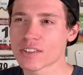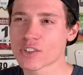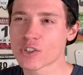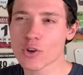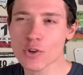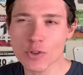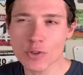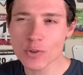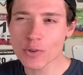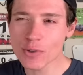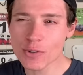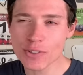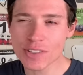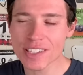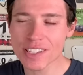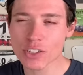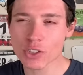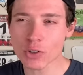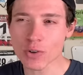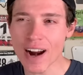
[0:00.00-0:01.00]
So you use
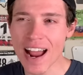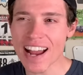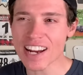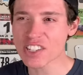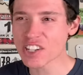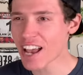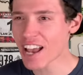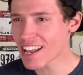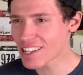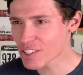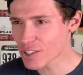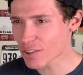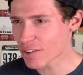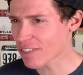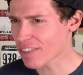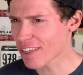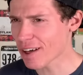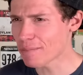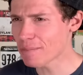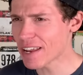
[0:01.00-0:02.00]
this crash as your
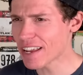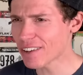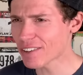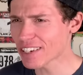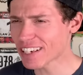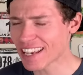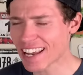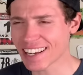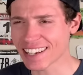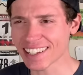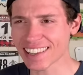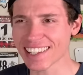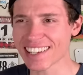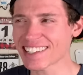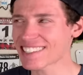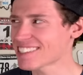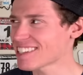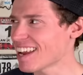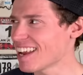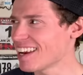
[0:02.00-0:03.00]
thumbnail to get
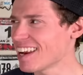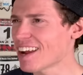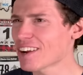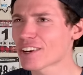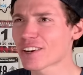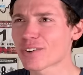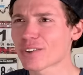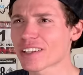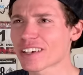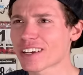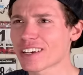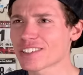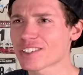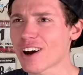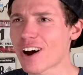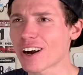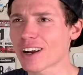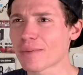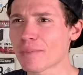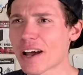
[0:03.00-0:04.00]
clicks, and now you're only going to
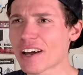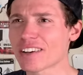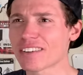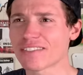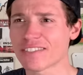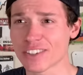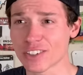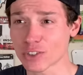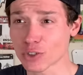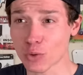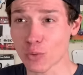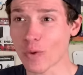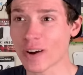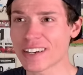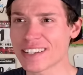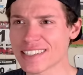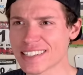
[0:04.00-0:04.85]
talk about it for twenty